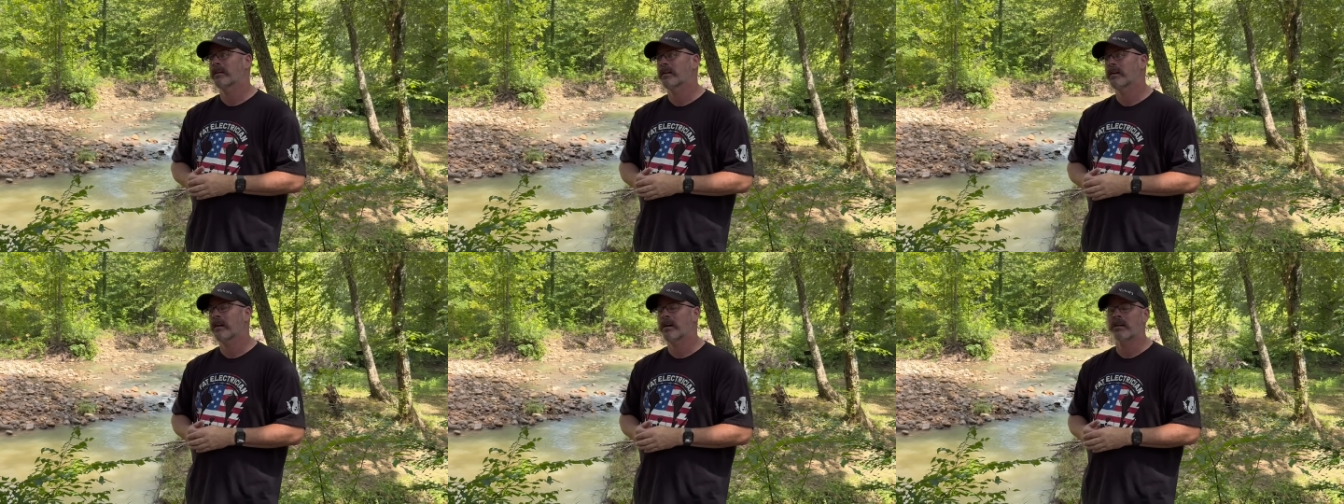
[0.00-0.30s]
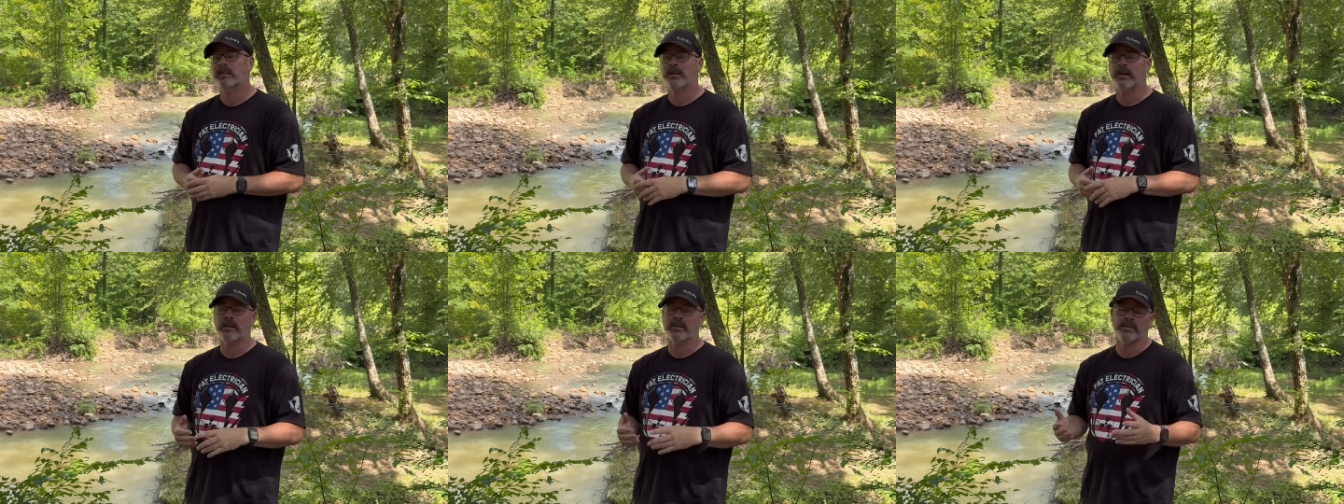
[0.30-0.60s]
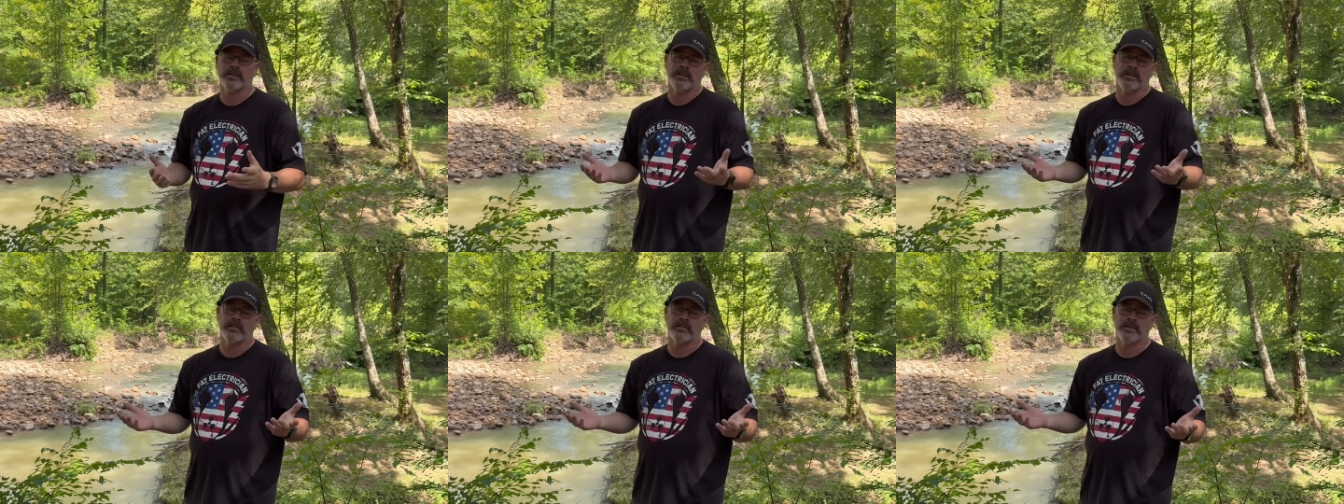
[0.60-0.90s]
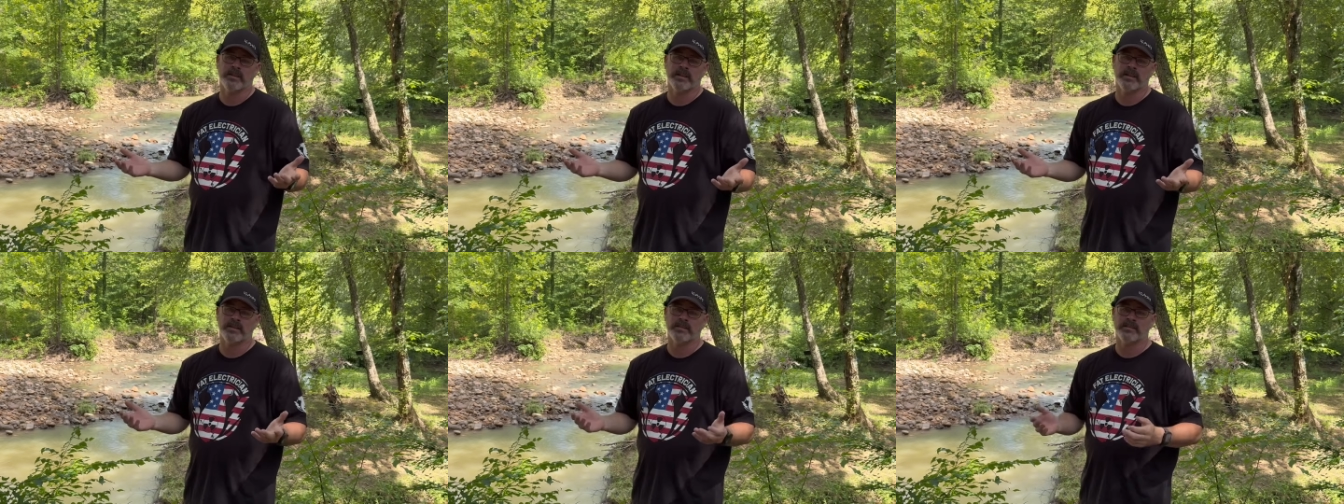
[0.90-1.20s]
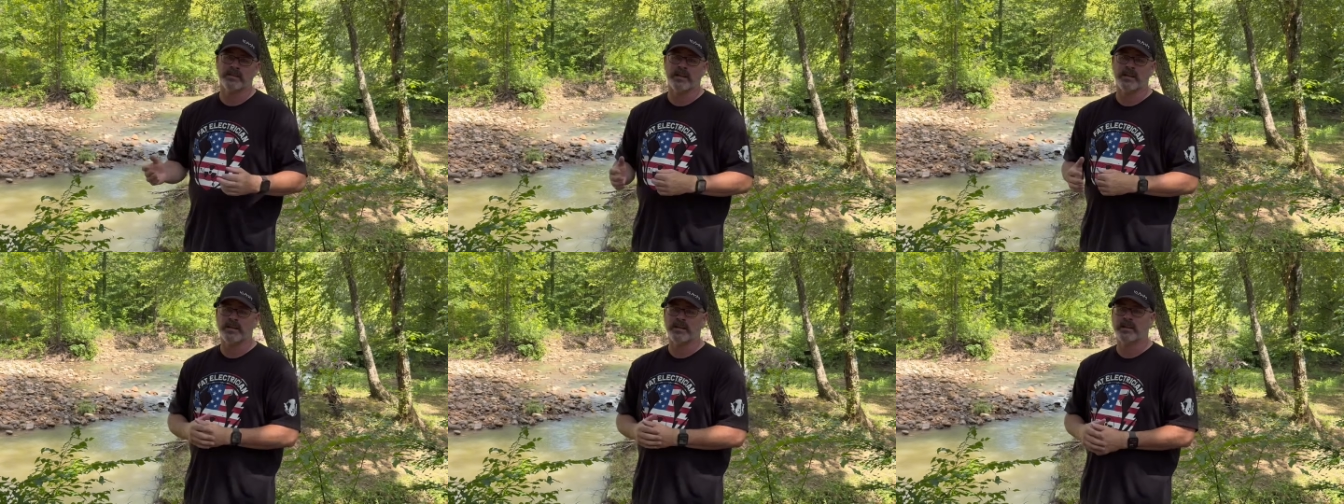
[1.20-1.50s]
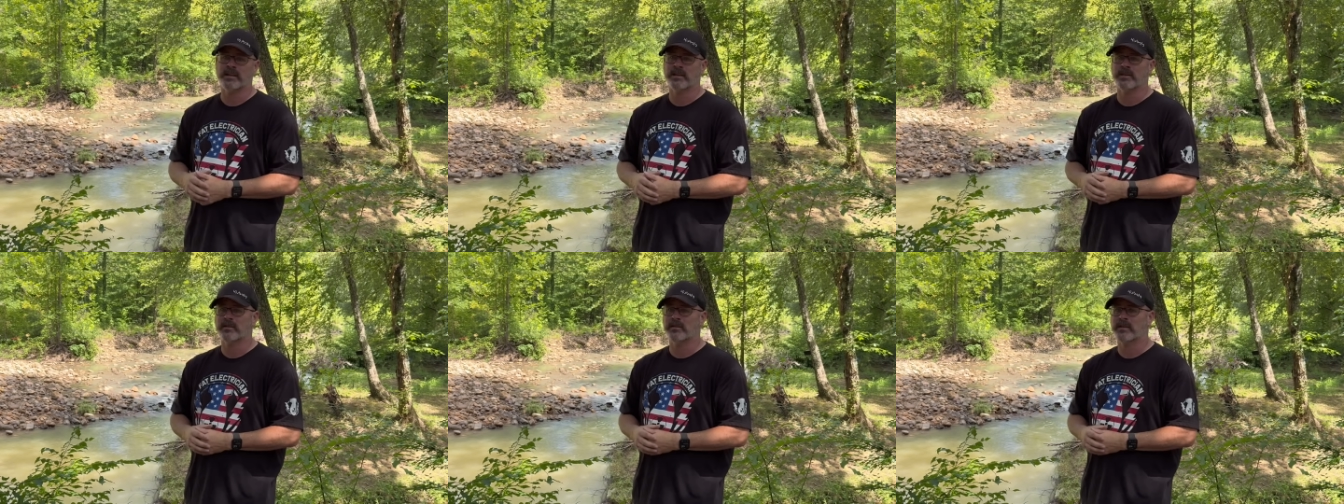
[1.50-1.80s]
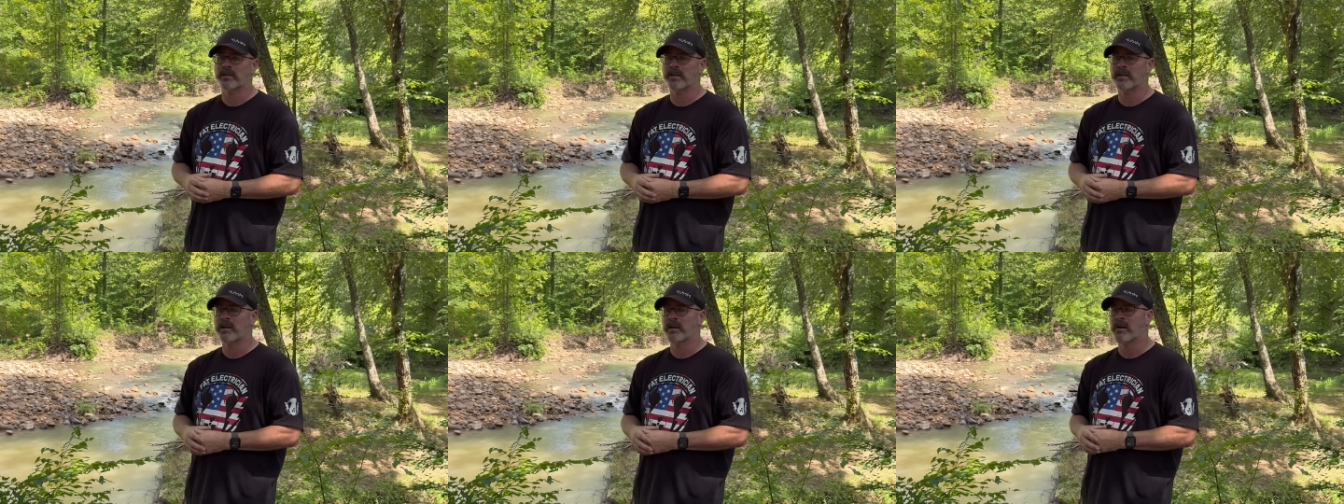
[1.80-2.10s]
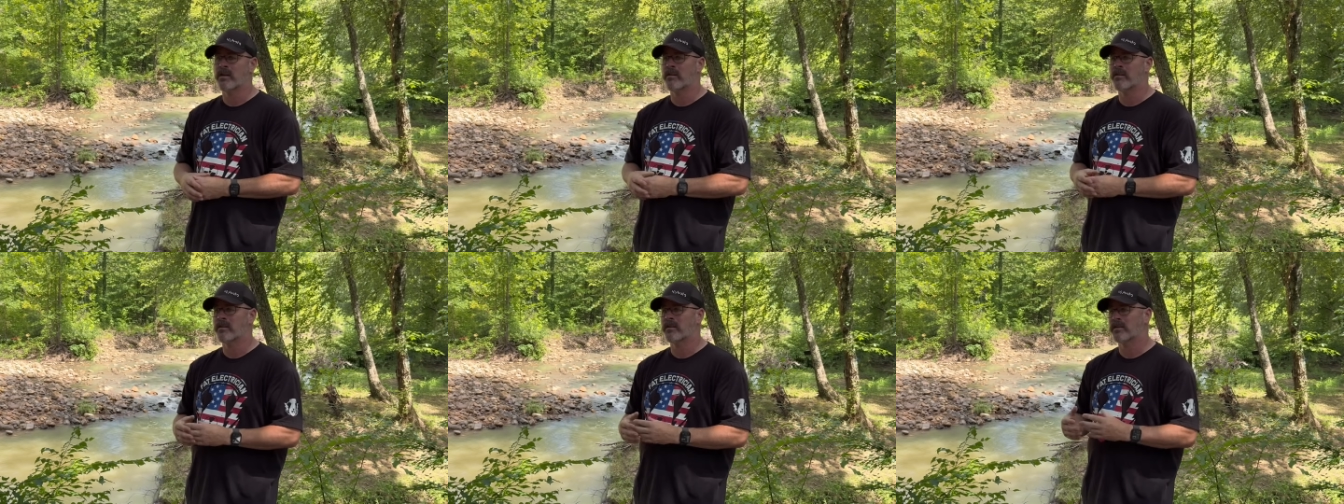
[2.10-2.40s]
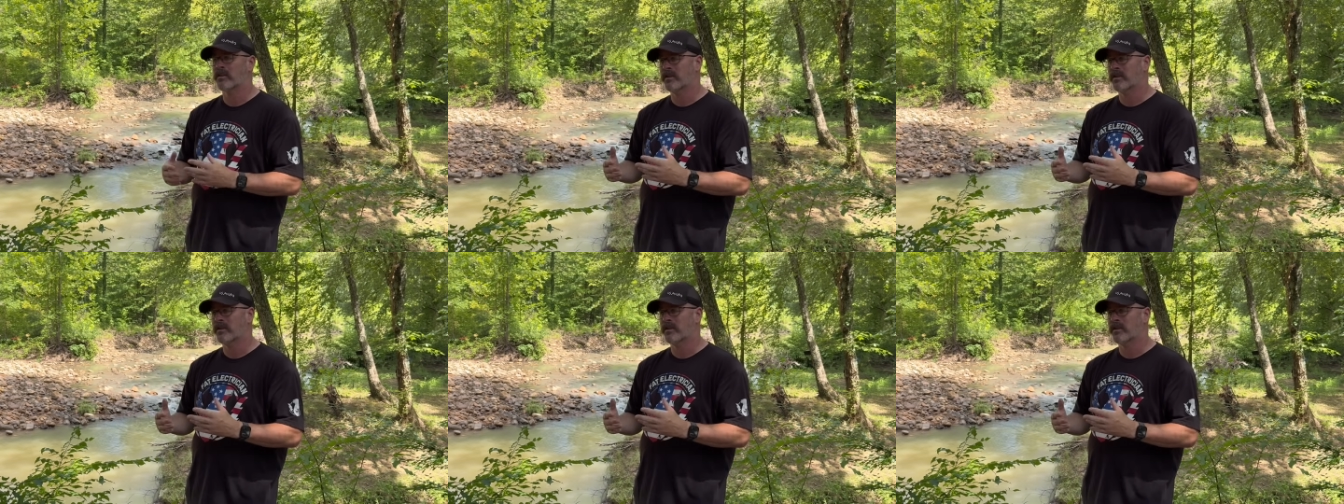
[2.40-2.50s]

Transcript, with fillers: Uh, let, you know, they didn't say need to go to the ER.